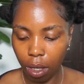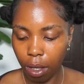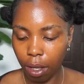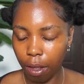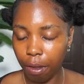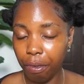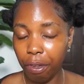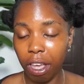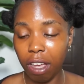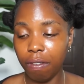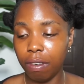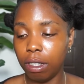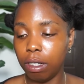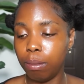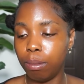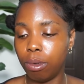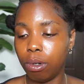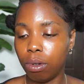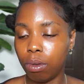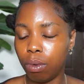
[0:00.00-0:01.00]
If you have
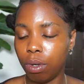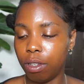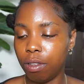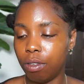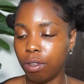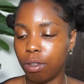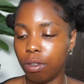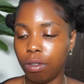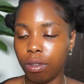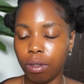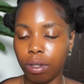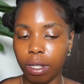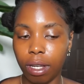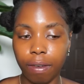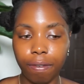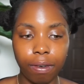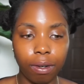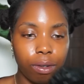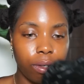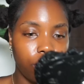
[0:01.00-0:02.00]
any more questions on
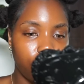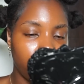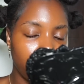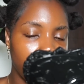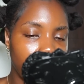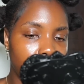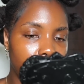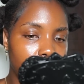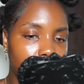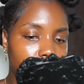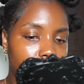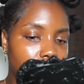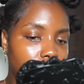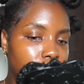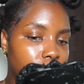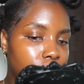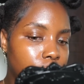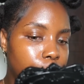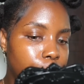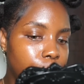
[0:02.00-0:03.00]
that foundation stuff,
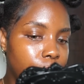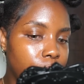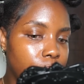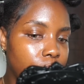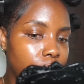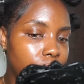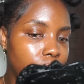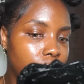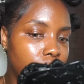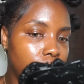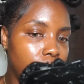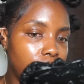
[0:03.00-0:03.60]
just let me know